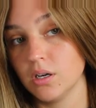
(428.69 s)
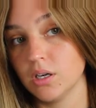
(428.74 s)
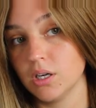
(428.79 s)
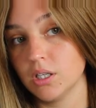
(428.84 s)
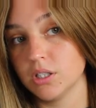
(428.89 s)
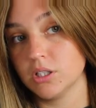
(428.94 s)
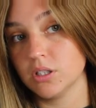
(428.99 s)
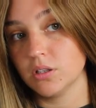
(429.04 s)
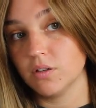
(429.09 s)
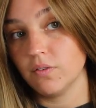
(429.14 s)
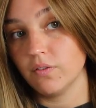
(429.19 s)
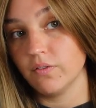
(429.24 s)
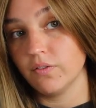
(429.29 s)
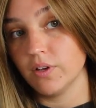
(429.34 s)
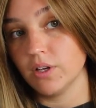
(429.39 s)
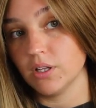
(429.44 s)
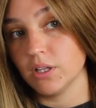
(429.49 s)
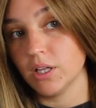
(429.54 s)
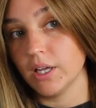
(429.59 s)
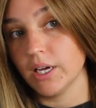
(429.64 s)
I just
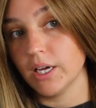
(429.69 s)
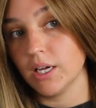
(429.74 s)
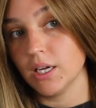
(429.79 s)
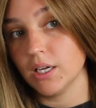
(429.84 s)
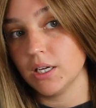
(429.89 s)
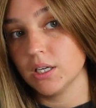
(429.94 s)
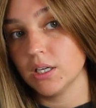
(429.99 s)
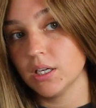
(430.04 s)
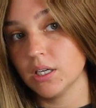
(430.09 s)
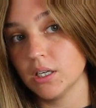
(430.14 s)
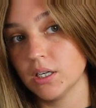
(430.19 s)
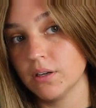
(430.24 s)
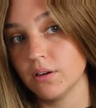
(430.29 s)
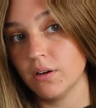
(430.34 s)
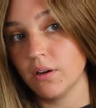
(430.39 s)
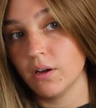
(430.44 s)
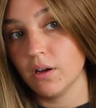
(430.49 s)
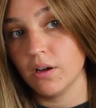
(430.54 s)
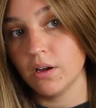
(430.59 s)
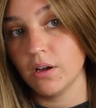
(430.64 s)
feel like
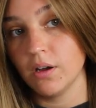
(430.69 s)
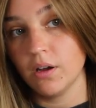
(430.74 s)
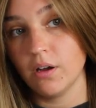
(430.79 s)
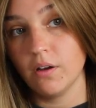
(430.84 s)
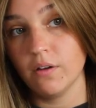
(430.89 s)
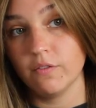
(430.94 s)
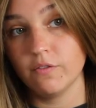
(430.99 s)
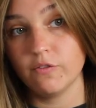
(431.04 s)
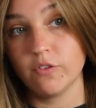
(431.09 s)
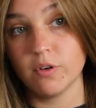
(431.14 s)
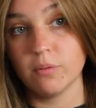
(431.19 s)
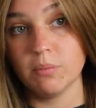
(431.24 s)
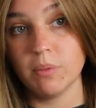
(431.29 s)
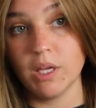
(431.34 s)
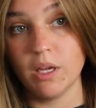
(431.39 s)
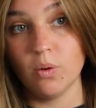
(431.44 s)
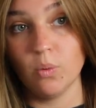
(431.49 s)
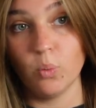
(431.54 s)
for me,